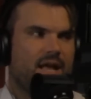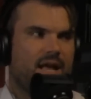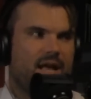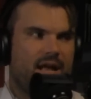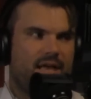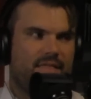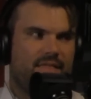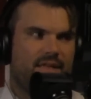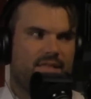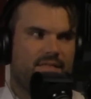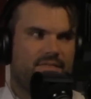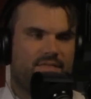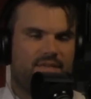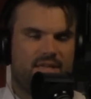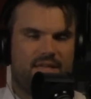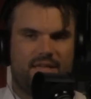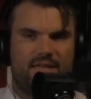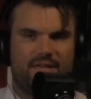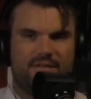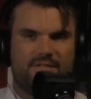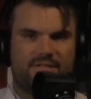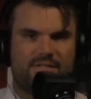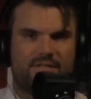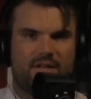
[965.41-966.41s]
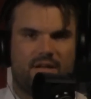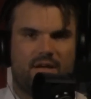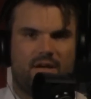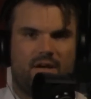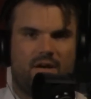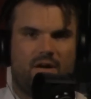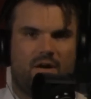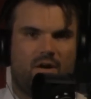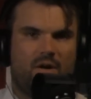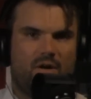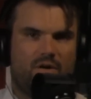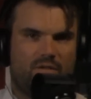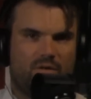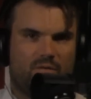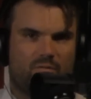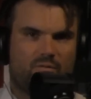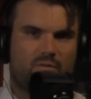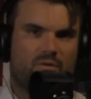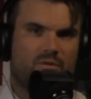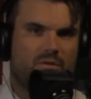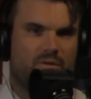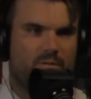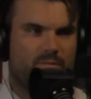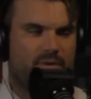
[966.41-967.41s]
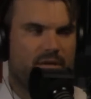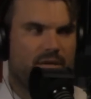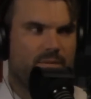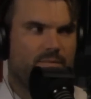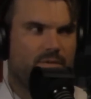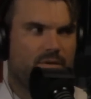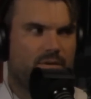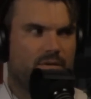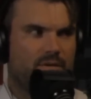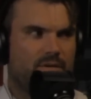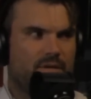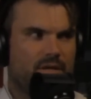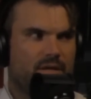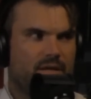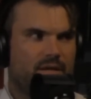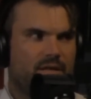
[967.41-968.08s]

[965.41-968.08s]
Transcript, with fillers: And then these are the rural people